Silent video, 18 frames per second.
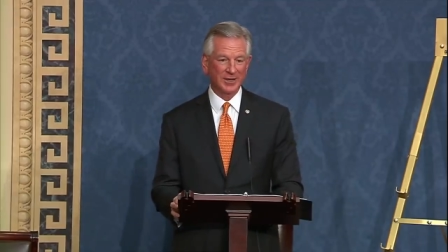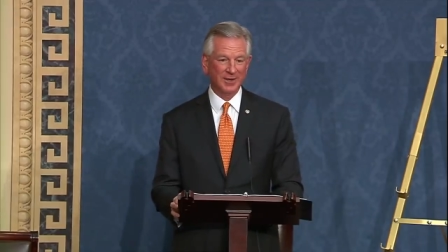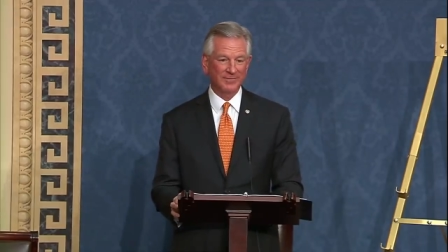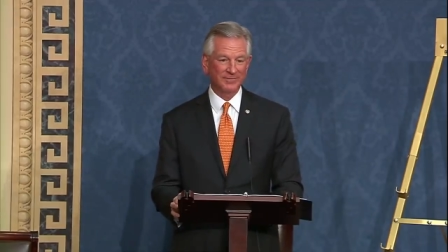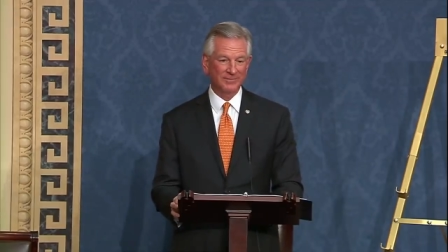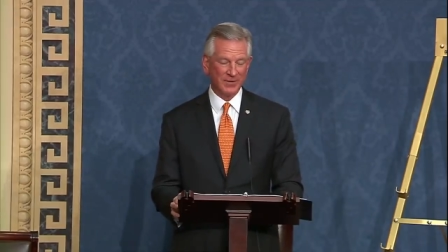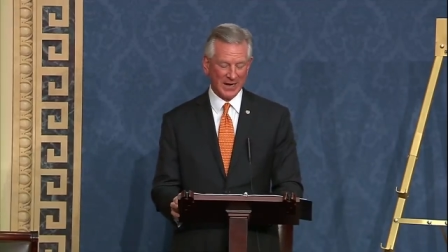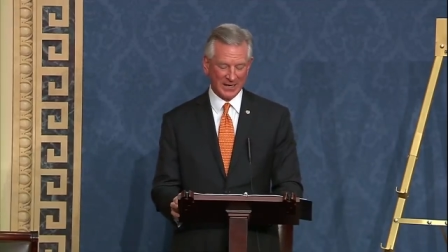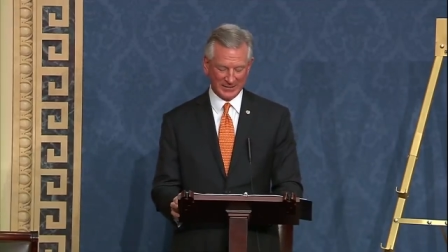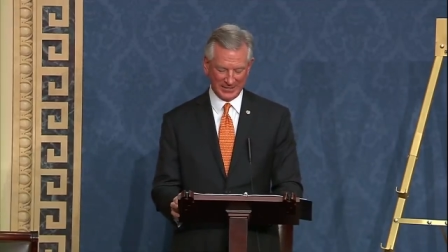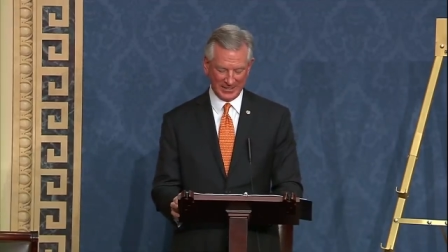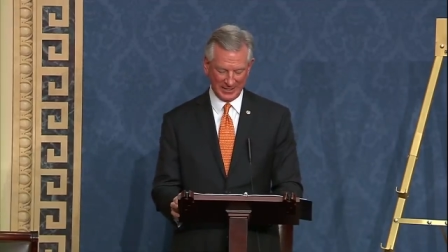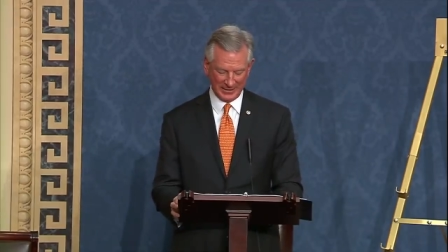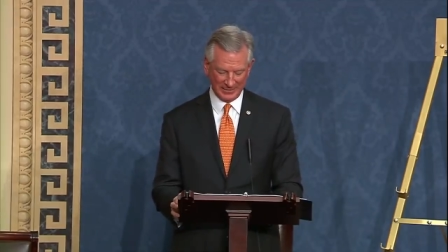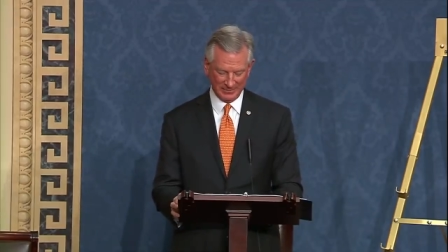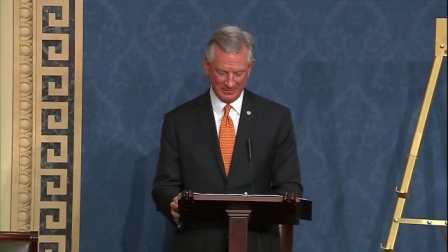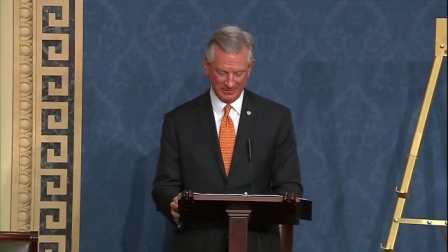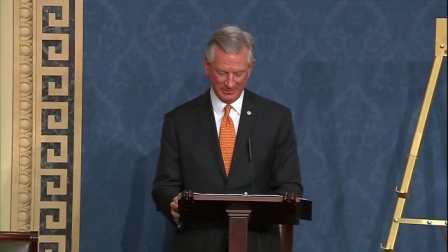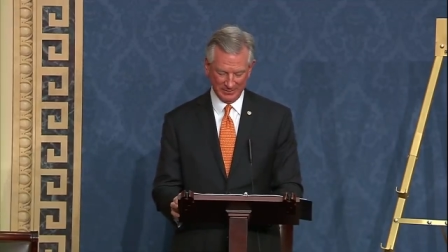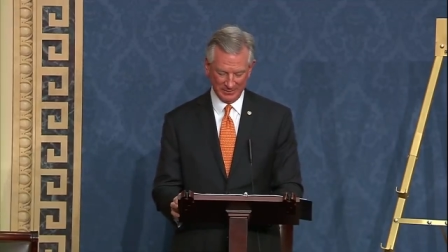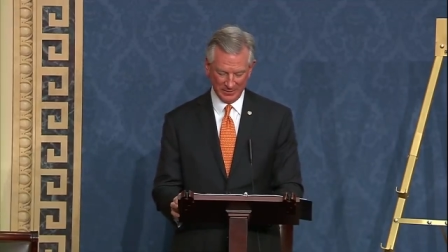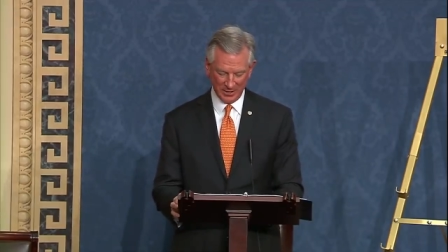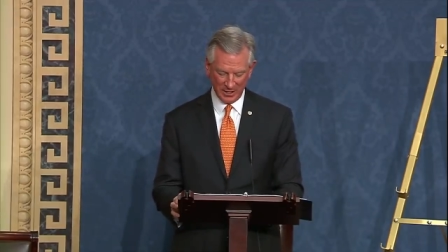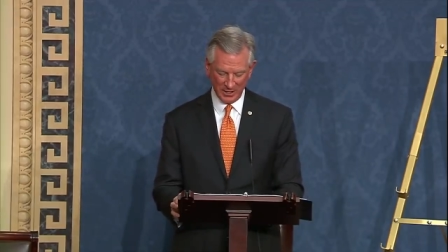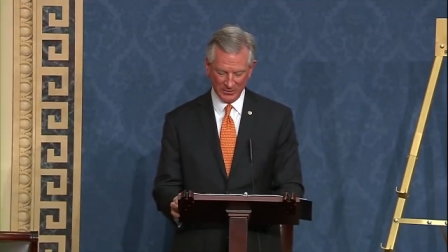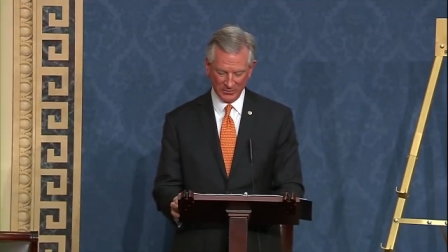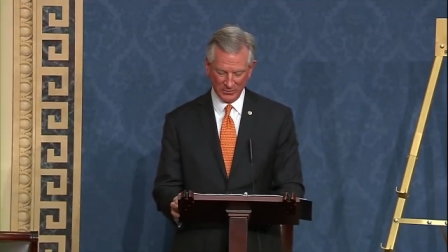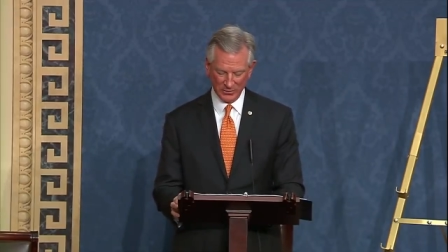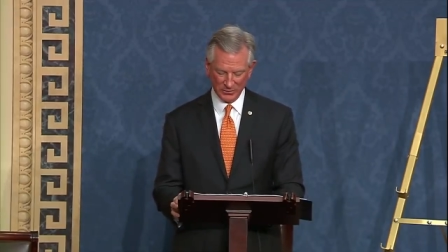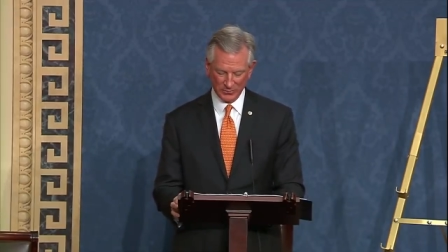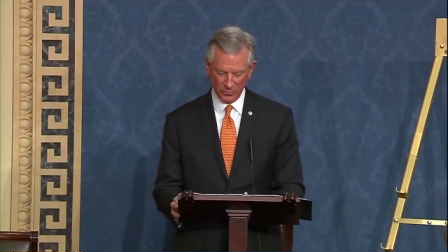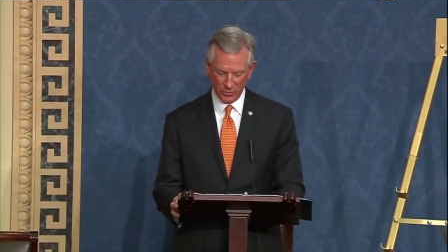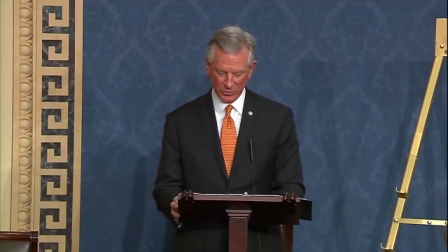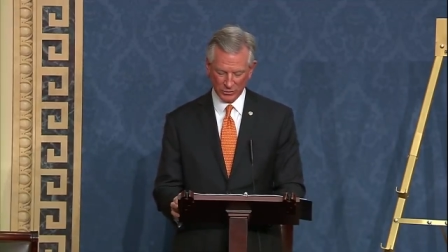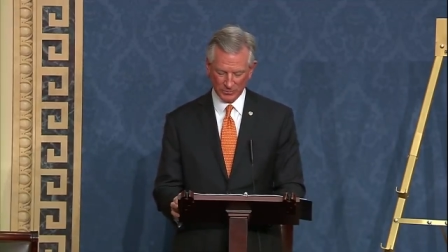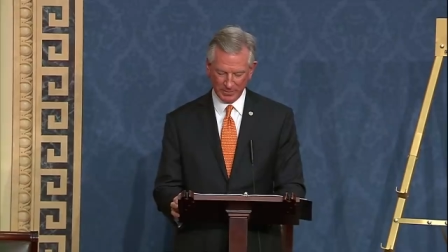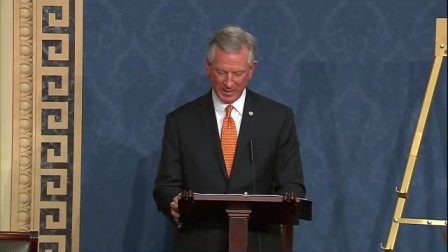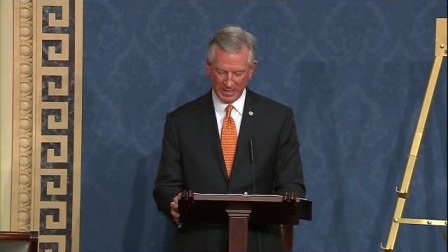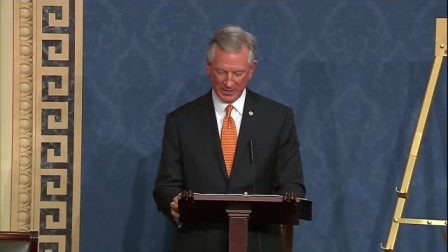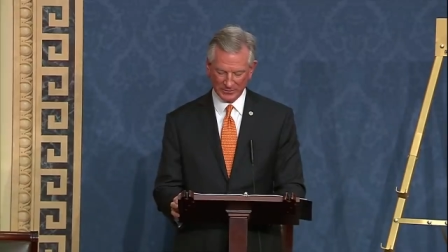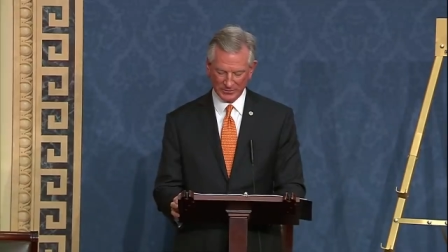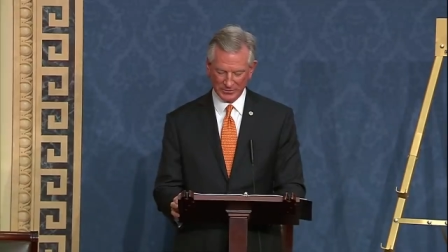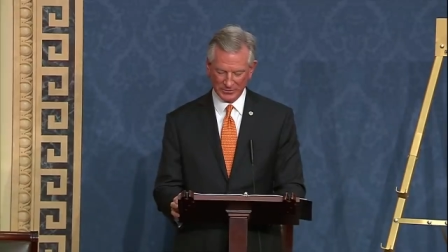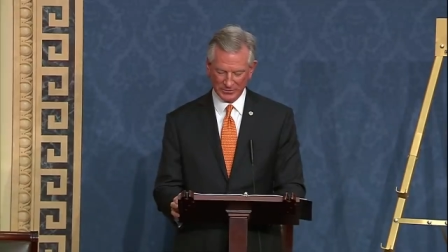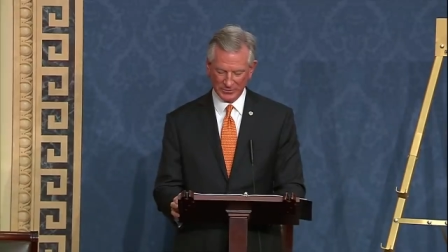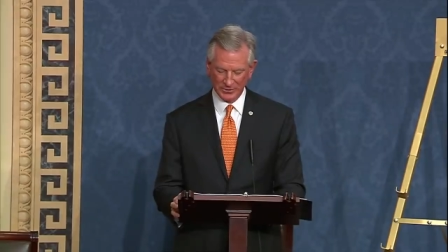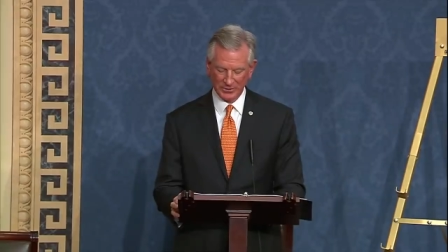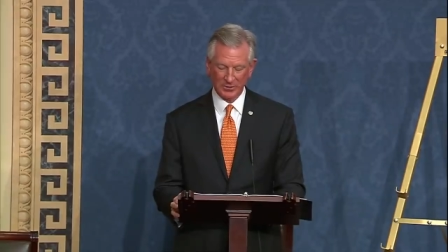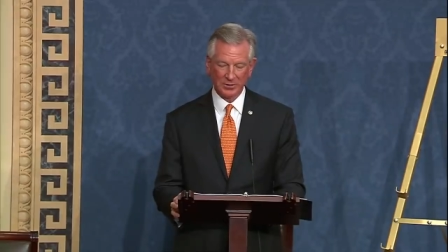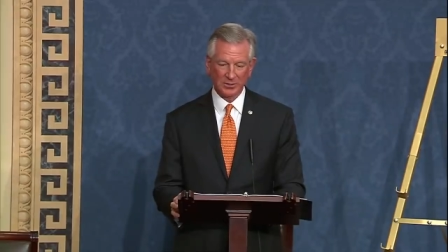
affecting hundreds more spouses,